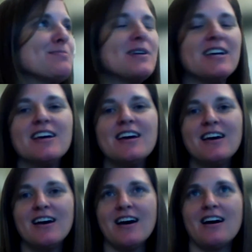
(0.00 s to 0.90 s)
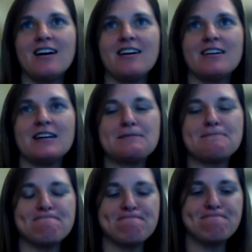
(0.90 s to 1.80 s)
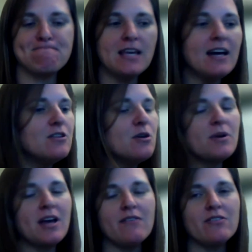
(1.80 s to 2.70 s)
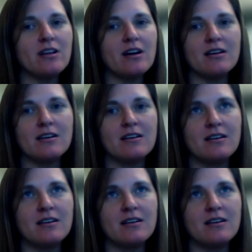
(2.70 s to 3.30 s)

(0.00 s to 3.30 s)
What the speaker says: But we have a lot